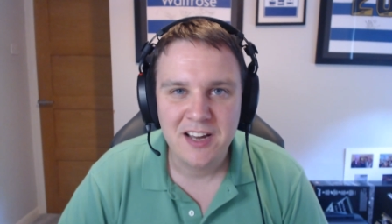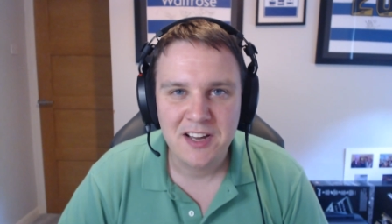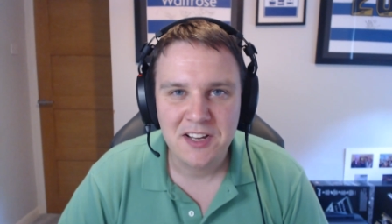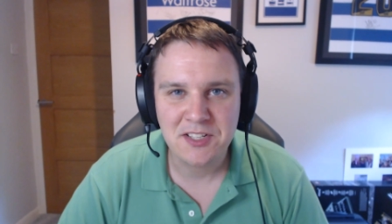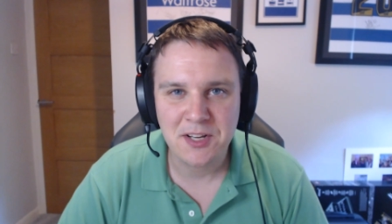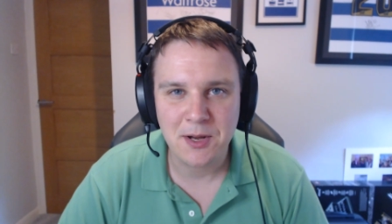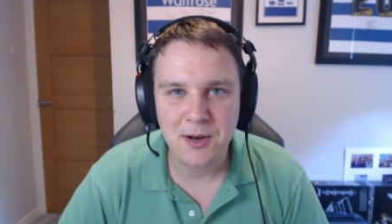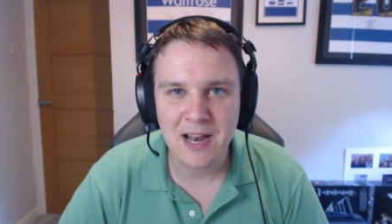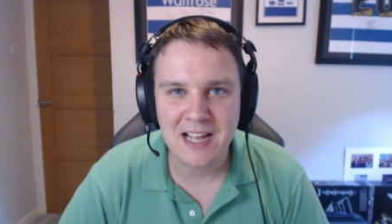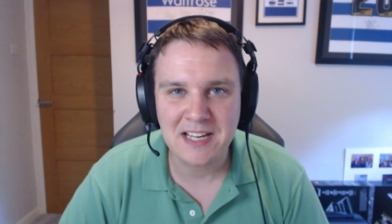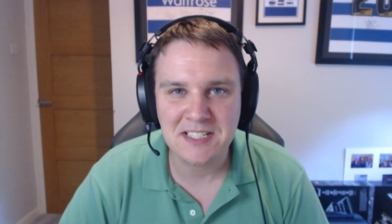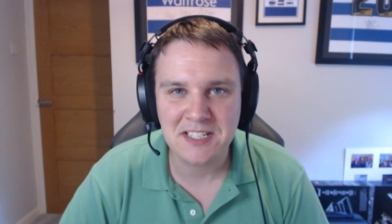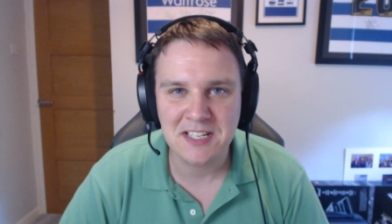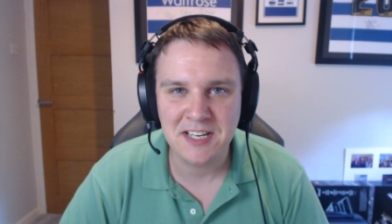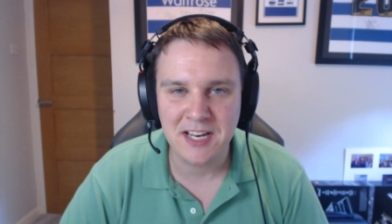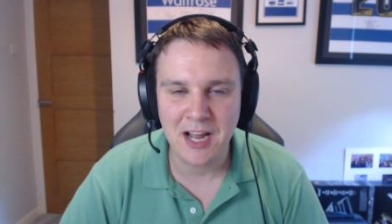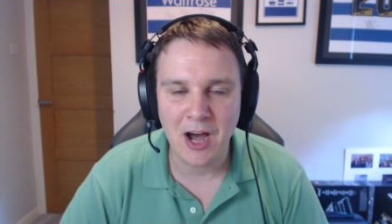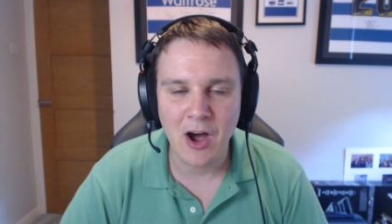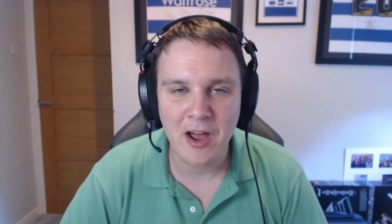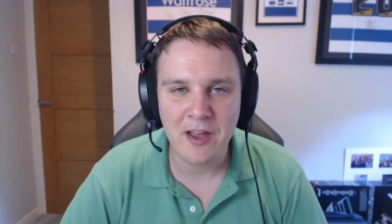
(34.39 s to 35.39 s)
So let's
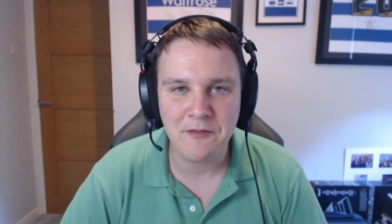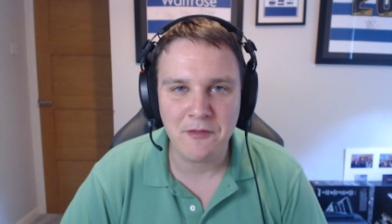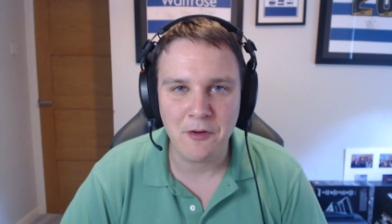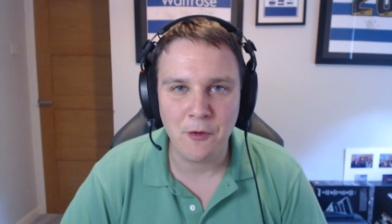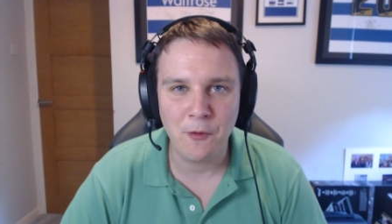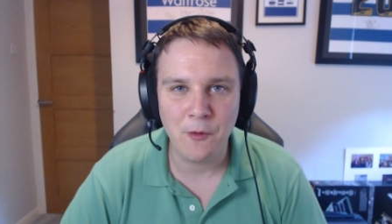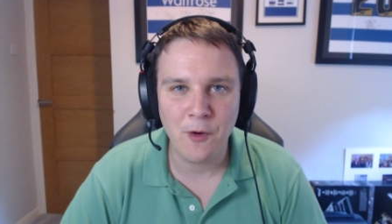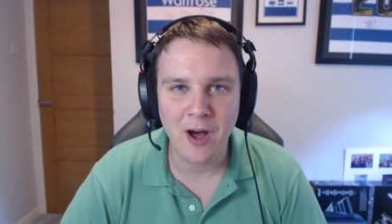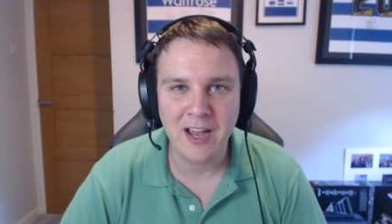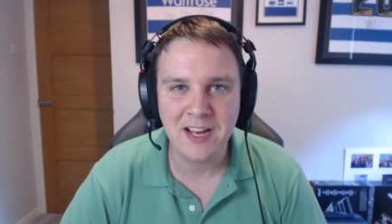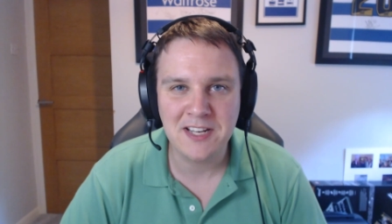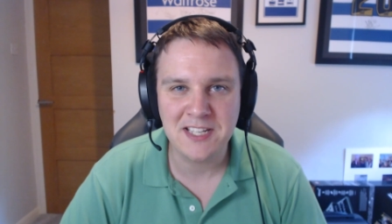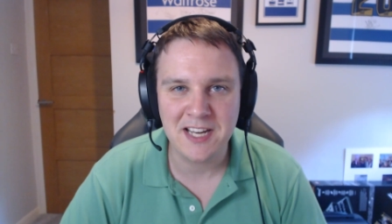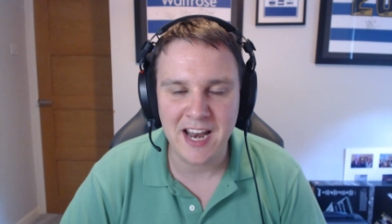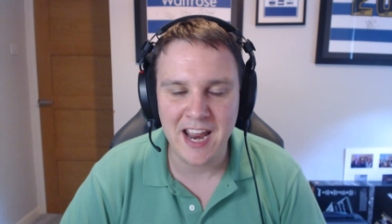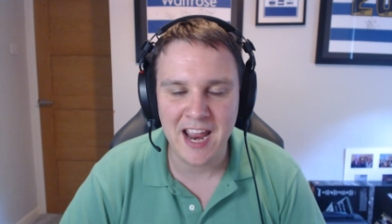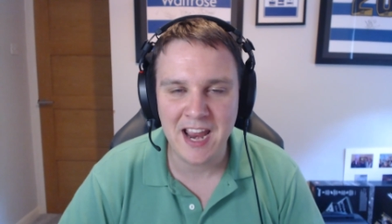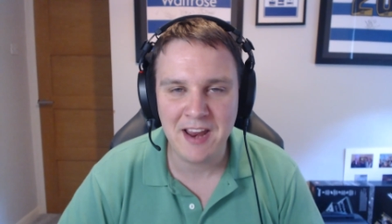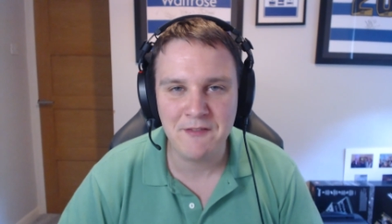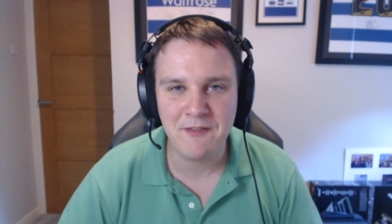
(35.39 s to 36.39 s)
dive right
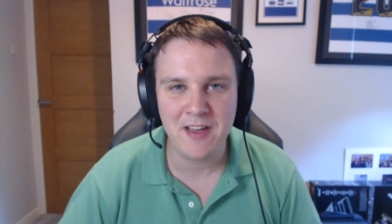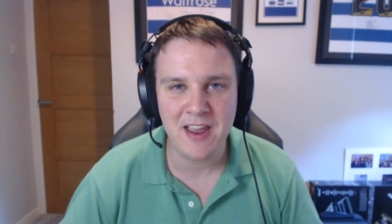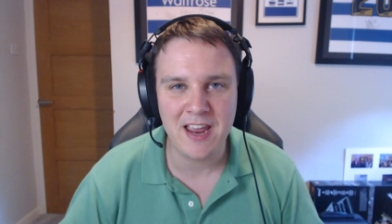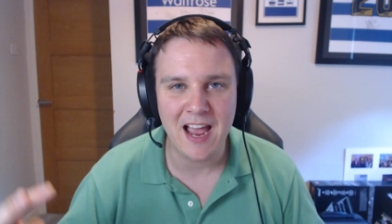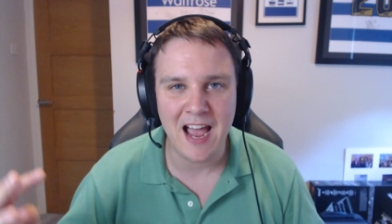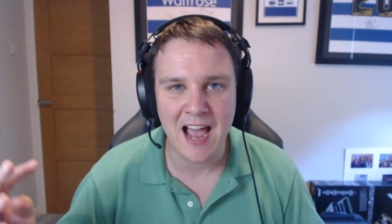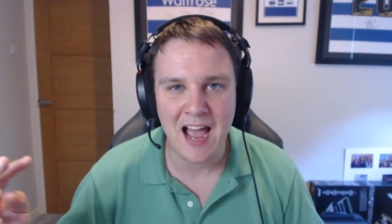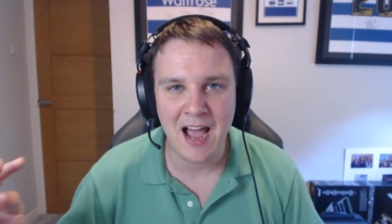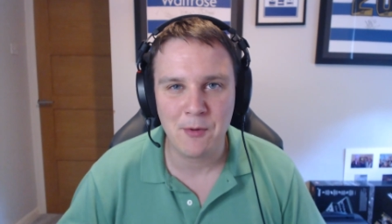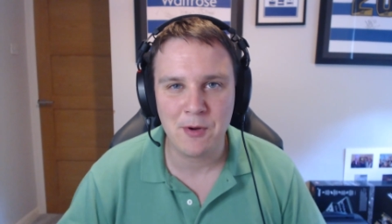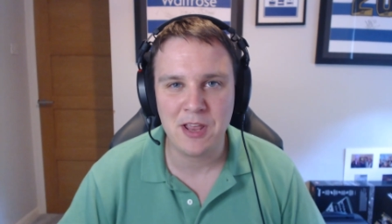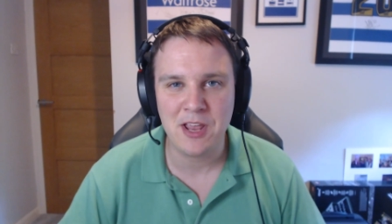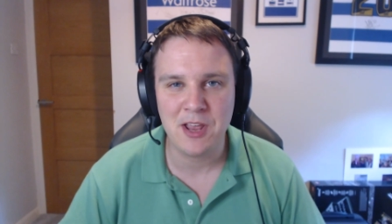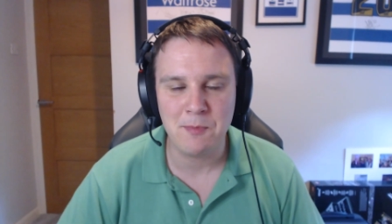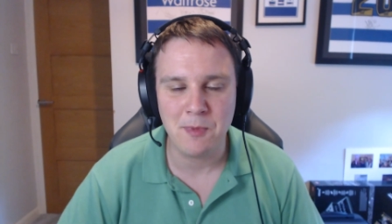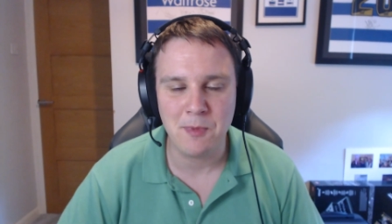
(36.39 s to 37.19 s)
in. Ingve, how are you,